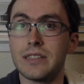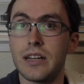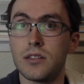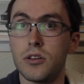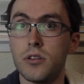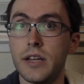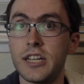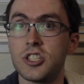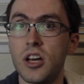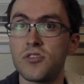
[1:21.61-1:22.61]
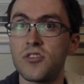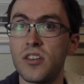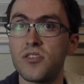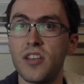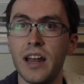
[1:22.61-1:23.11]
Like literally
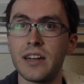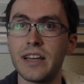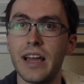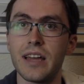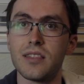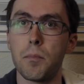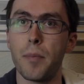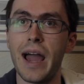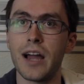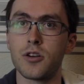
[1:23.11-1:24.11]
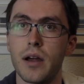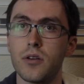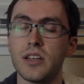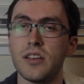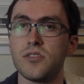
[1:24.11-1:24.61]
just standing in the
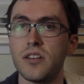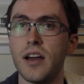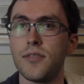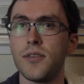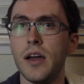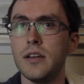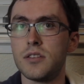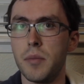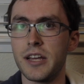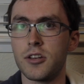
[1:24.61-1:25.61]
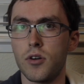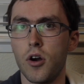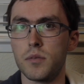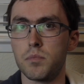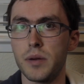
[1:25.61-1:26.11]
background is enough to make your
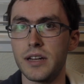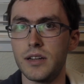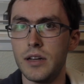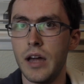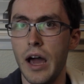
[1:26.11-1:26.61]
heart beat